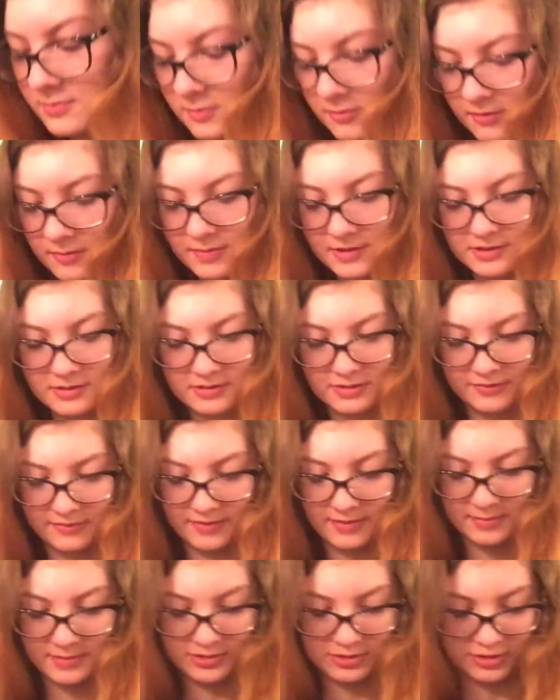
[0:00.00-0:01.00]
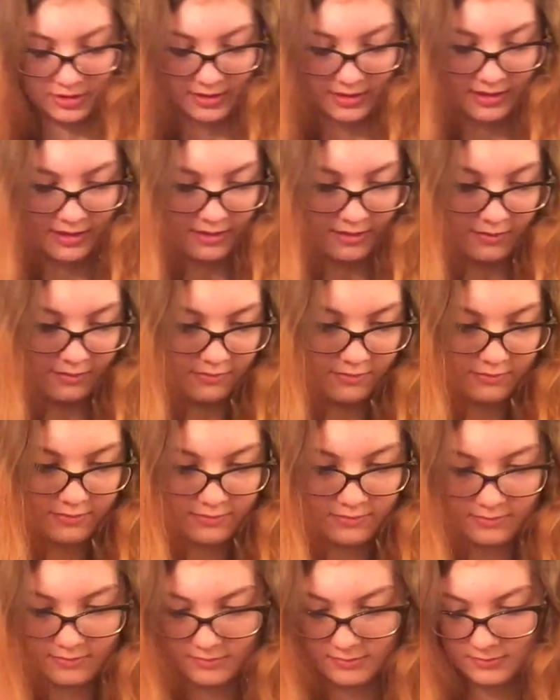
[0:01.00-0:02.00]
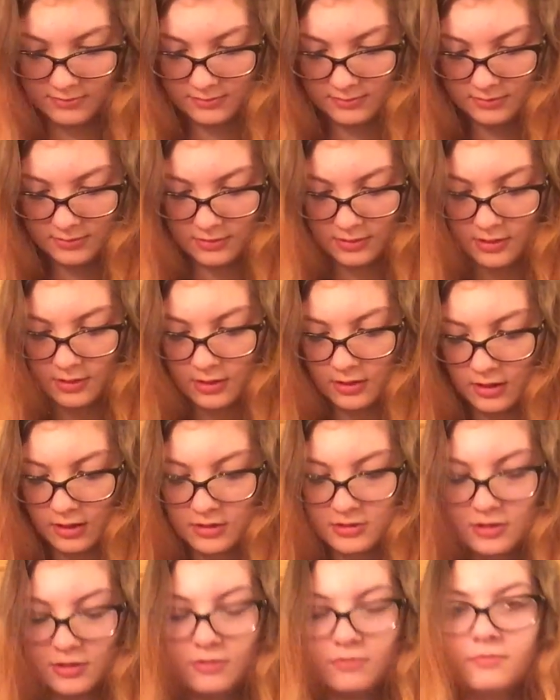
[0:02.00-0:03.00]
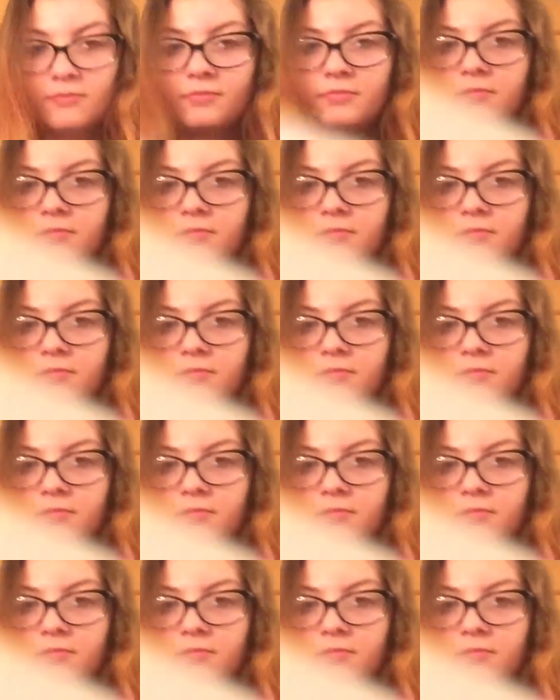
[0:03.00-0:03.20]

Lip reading: There's more pictures of them in Chicago. Also,